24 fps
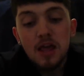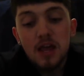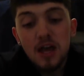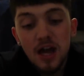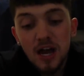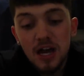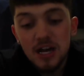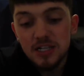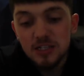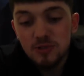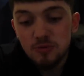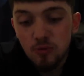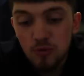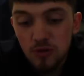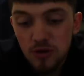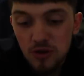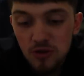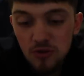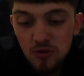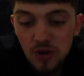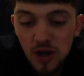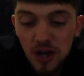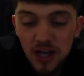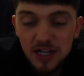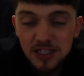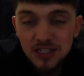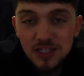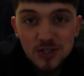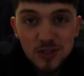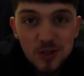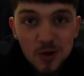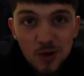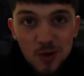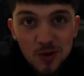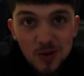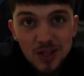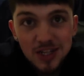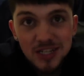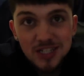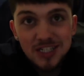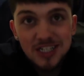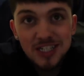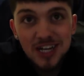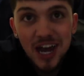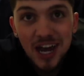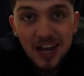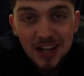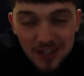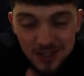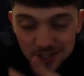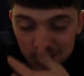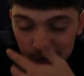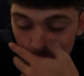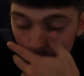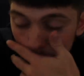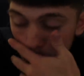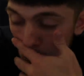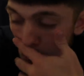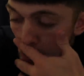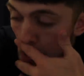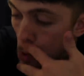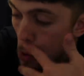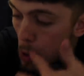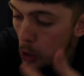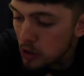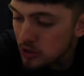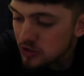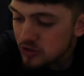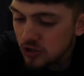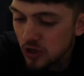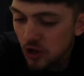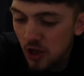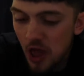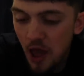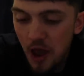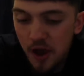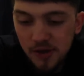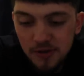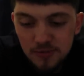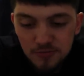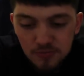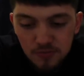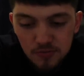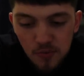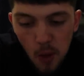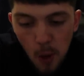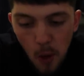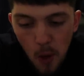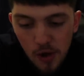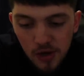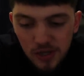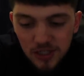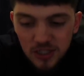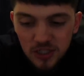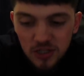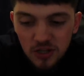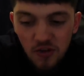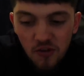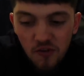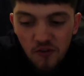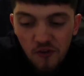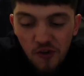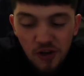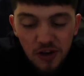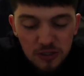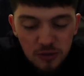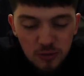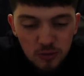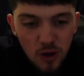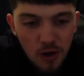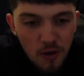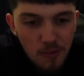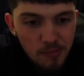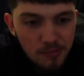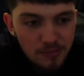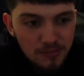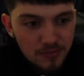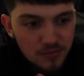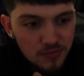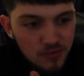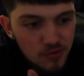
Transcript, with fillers: Guys, when you guys do this challenge, so like, okay, so the first one,